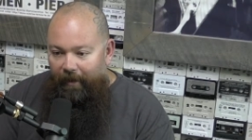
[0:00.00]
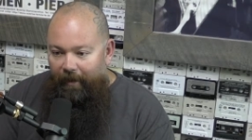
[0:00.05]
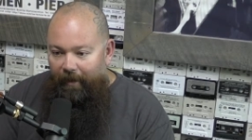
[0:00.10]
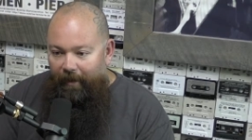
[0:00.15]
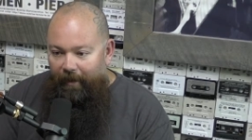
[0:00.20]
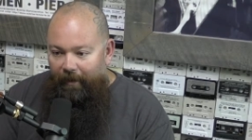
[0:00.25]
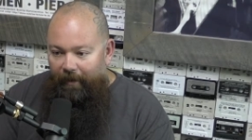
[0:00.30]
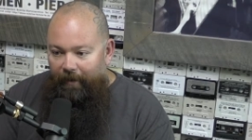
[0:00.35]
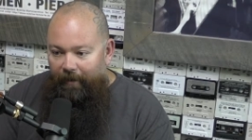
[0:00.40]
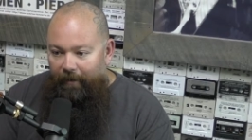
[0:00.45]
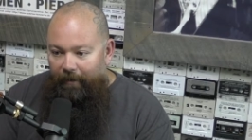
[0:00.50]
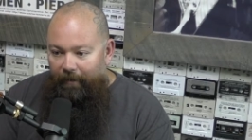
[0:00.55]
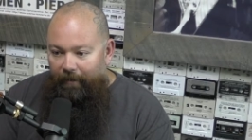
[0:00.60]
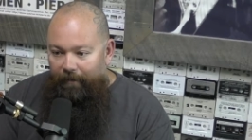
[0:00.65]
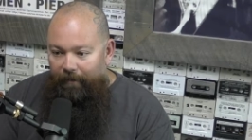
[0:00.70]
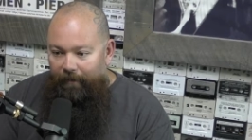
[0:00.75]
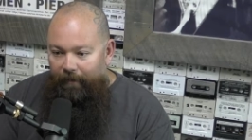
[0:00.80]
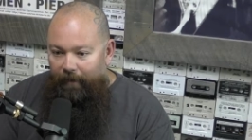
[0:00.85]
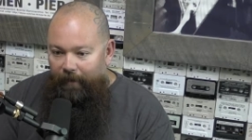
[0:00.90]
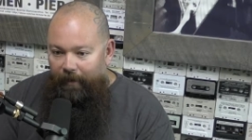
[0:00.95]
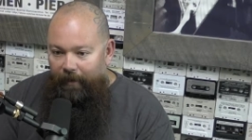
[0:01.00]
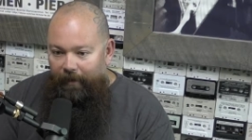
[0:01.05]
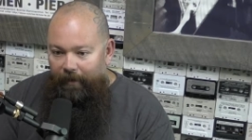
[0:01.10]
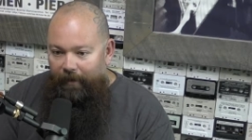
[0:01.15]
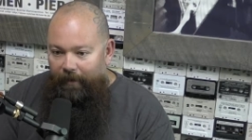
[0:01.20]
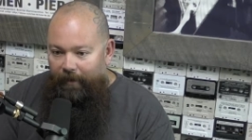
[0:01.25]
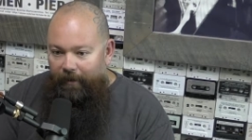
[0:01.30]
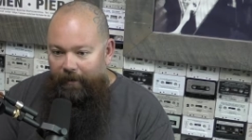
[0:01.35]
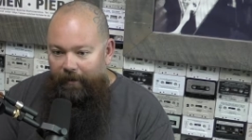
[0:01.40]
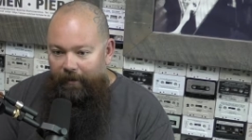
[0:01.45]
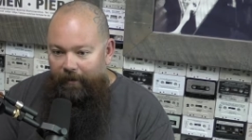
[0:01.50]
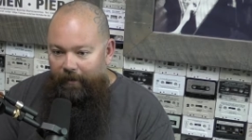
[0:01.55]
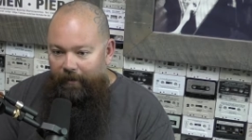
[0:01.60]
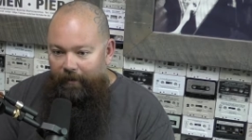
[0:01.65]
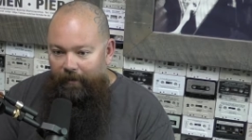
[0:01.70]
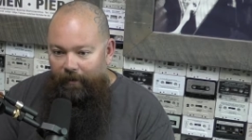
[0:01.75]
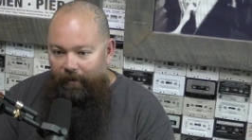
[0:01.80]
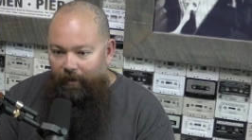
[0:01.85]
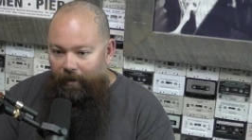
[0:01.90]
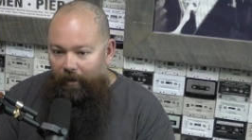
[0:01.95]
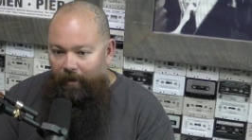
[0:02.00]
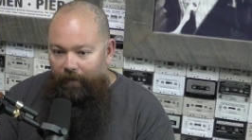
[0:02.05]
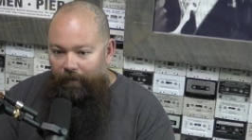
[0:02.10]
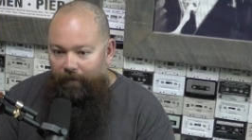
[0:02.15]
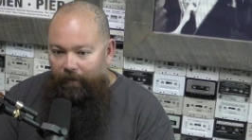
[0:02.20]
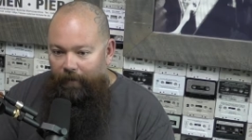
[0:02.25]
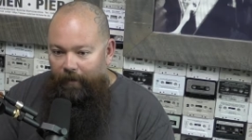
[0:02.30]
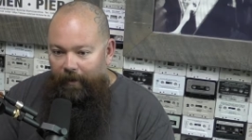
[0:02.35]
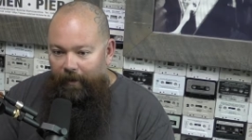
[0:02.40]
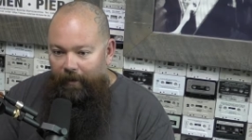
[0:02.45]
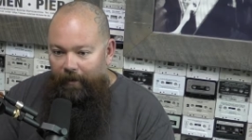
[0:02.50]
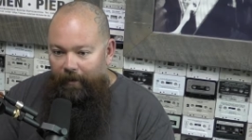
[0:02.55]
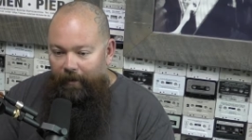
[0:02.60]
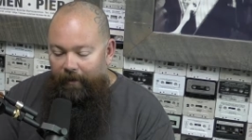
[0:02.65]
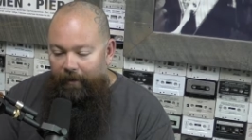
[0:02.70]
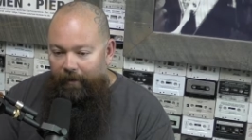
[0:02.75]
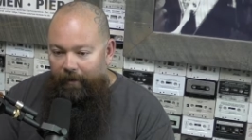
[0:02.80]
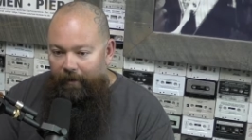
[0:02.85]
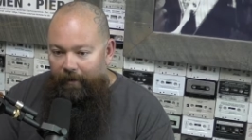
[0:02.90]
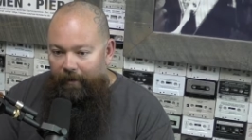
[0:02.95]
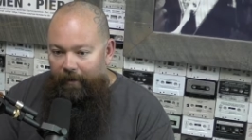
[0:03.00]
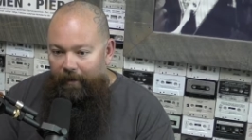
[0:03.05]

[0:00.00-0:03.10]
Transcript: and it just took off from there. And